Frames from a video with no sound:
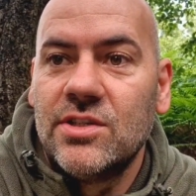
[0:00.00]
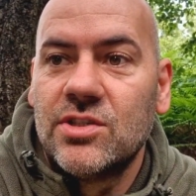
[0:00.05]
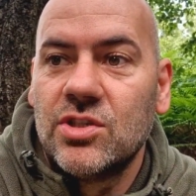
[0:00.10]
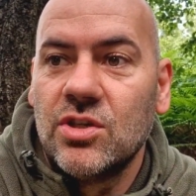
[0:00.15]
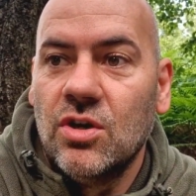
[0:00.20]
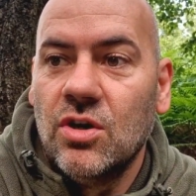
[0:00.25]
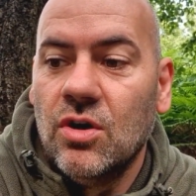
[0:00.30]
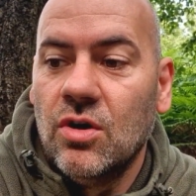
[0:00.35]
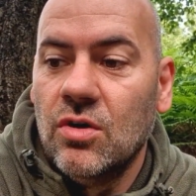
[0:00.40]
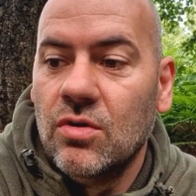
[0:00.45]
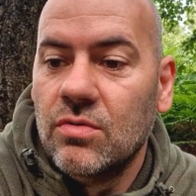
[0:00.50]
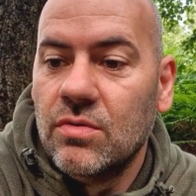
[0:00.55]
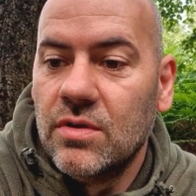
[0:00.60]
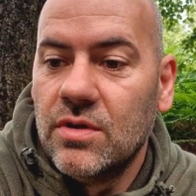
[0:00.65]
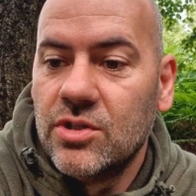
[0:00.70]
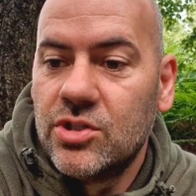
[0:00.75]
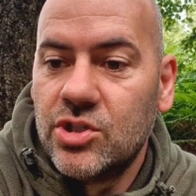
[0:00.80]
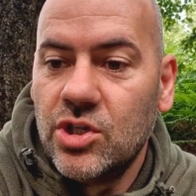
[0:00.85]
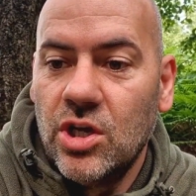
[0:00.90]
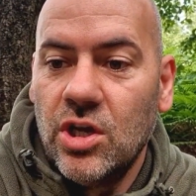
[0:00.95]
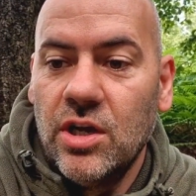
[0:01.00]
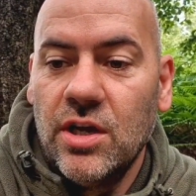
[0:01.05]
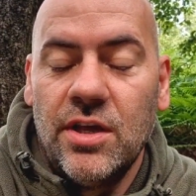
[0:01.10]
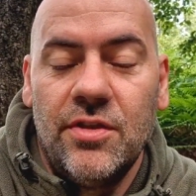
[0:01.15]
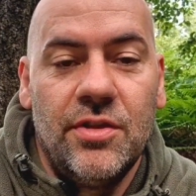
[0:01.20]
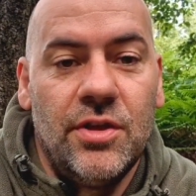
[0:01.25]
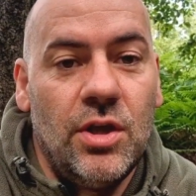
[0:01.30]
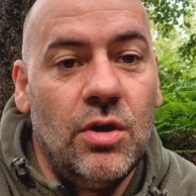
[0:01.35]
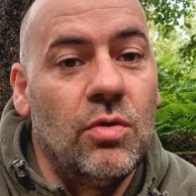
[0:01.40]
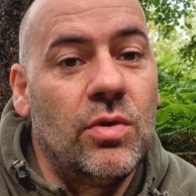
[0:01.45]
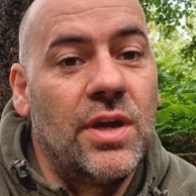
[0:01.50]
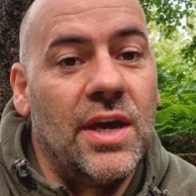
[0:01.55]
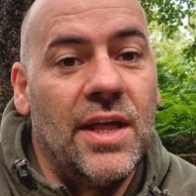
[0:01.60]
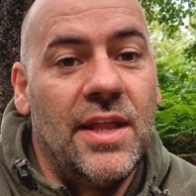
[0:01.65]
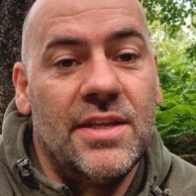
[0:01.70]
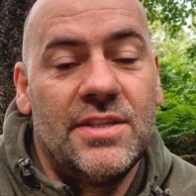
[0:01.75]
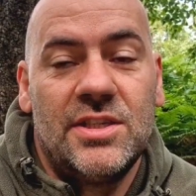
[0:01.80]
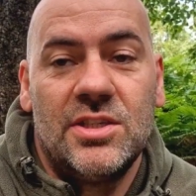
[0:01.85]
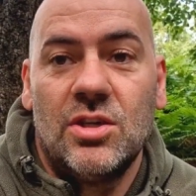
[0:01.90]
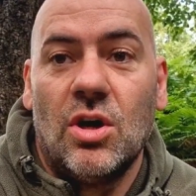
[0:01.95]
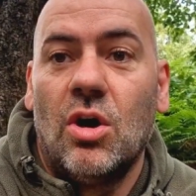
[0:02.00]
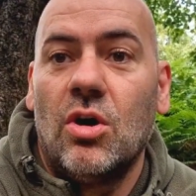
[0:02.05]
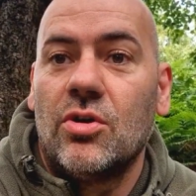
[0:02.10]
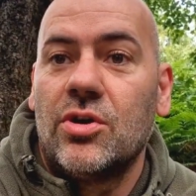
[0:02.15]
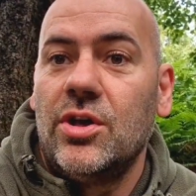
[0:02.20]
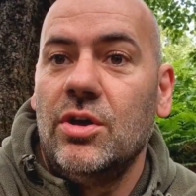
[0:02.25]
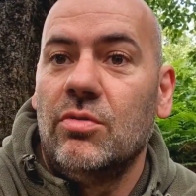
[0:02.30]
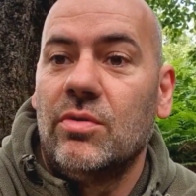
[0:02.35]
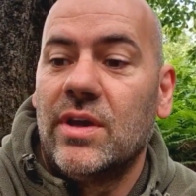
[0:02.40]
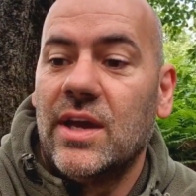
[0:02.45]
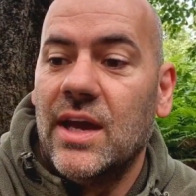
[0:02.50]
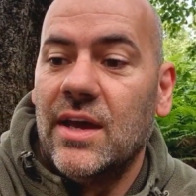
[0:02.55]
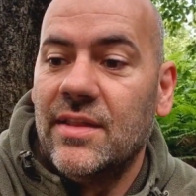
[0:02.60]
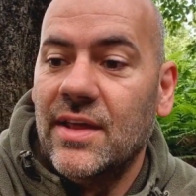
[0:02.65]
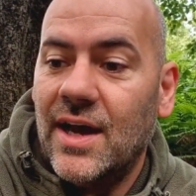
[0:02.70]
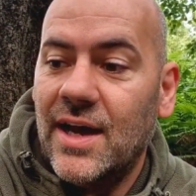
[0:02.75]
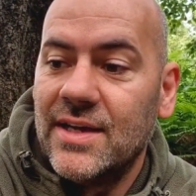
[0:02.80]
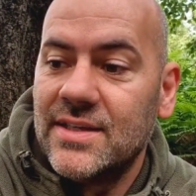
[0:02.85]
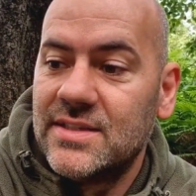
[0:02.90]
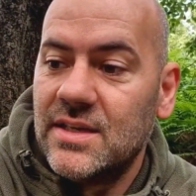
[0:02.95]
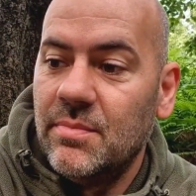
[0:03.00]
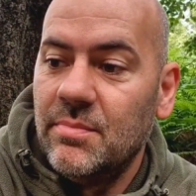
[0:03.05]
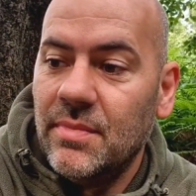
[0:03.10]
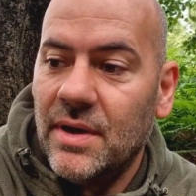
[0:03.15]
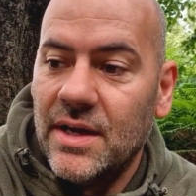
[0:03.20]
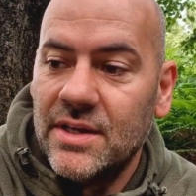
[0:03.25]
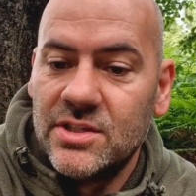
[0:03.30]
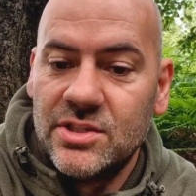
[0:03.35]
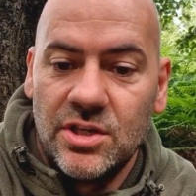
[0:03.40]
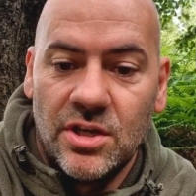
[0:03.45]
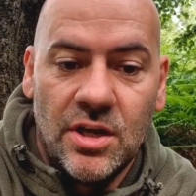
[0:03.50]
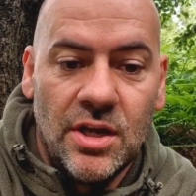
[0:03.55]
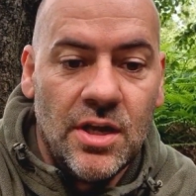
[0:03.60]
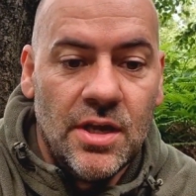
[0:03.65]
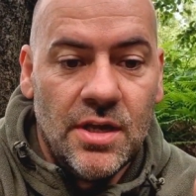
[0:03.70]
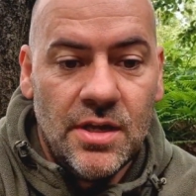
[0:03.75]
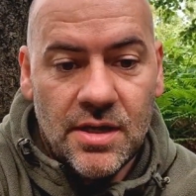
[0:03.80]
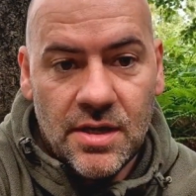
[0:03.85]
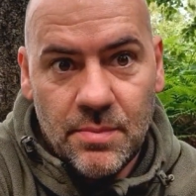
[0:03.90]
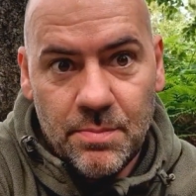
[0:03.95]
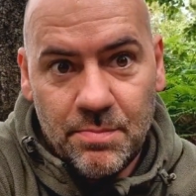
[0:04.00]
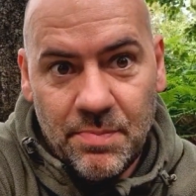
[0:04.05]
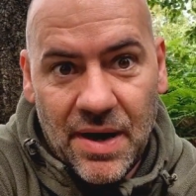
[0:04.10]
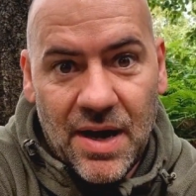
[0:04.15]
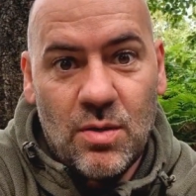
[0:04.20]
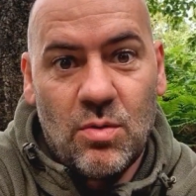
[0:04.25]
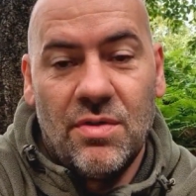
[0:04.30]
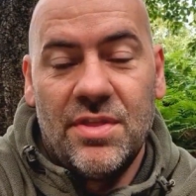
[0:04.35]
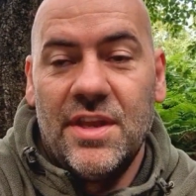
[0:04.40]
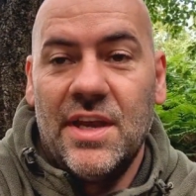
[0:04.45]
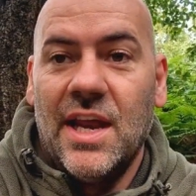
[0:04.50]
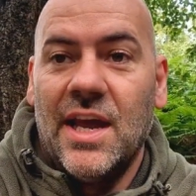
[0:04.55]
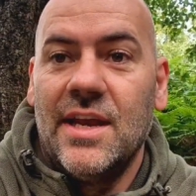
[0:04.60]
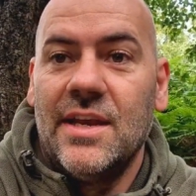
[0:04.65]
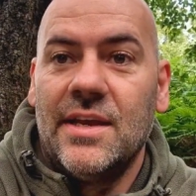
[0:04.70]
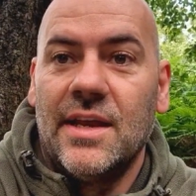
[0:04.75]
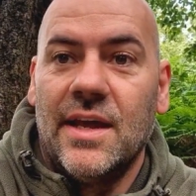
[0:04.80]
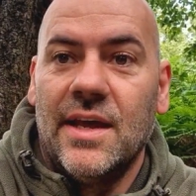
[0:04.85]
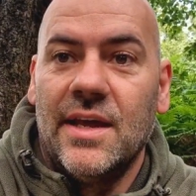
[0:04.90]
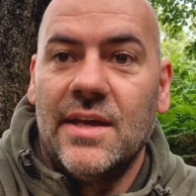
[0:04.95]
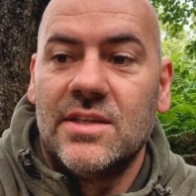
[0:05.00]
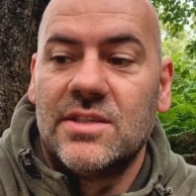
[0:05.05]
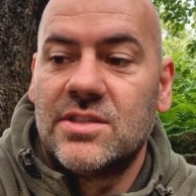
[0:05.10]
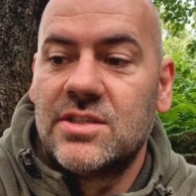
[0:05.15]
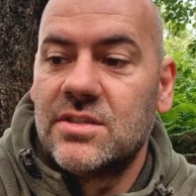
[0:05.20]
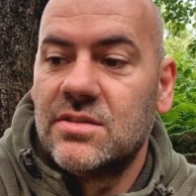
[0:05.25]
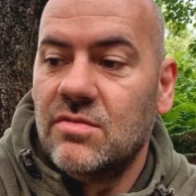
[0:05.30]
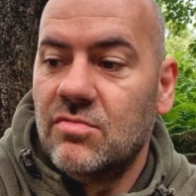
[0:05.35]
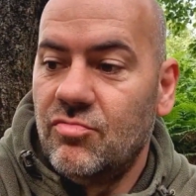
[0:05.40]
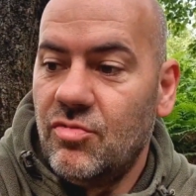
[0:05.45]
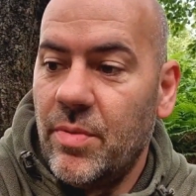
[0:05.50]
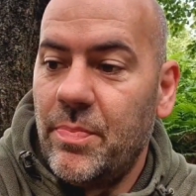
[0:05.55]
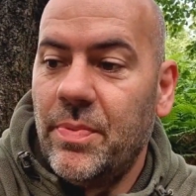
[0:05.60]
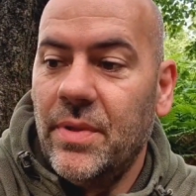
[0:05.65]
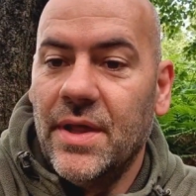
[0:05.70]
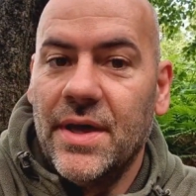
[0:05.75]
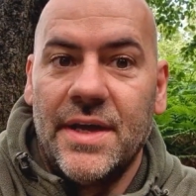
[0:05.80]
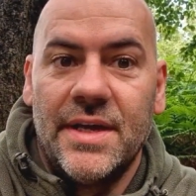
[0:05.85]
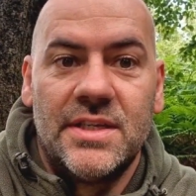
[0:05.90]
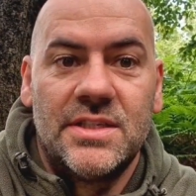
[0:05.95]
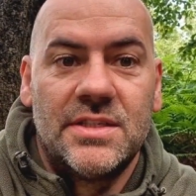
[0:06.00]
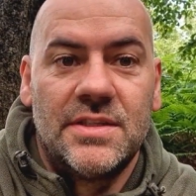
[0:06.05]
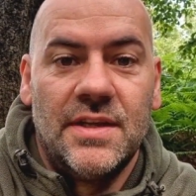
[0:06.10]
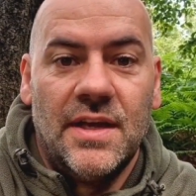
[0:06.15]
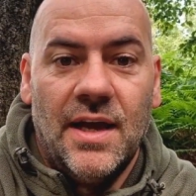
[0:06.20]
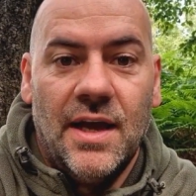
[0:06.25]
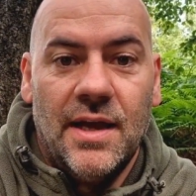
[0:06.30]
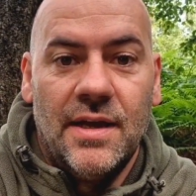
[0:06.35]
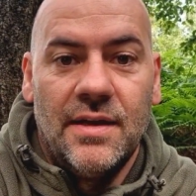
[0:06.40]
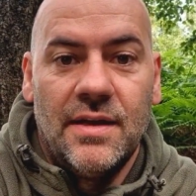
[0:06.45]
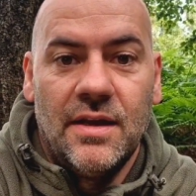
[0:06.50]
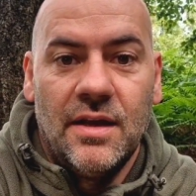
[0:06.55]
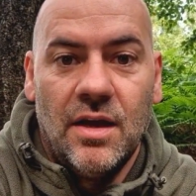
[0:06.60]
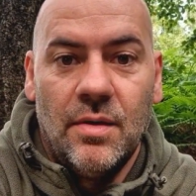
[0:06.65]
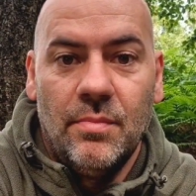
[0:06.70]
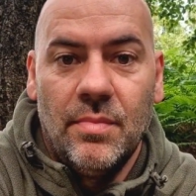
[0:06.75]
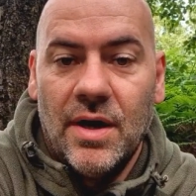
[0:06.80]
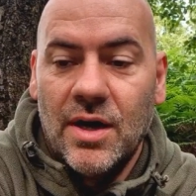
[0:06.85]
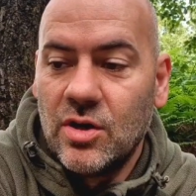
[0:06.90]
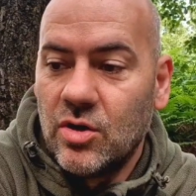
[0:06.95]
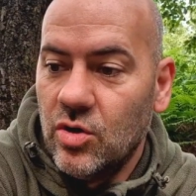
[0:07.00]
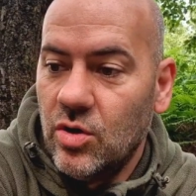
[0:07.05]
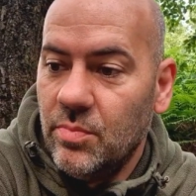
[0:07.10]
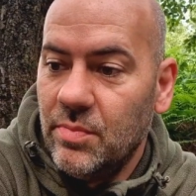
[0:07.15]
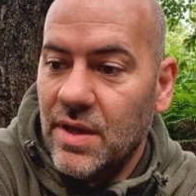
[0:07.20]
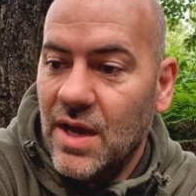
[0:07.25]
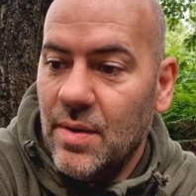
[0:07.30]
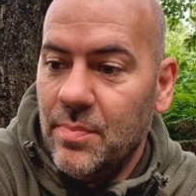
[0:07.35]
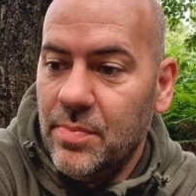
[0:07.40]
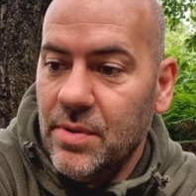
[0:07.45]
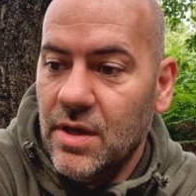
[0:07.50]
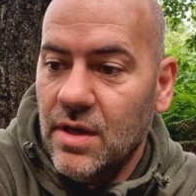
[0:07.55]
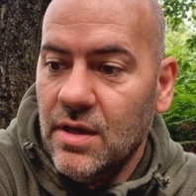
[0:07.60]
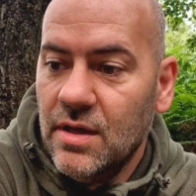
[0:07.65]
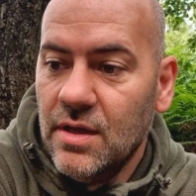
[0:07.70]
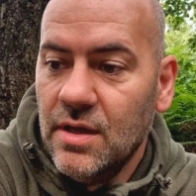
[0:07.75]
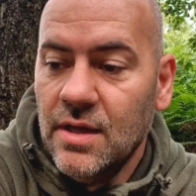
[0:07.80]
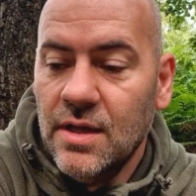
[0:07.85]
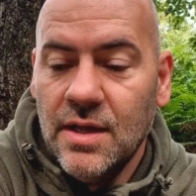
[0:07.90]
So certainly in the UK, this is Hawke UK that I sent mine to, back within 8 days, replaced, and I couldn't be happier.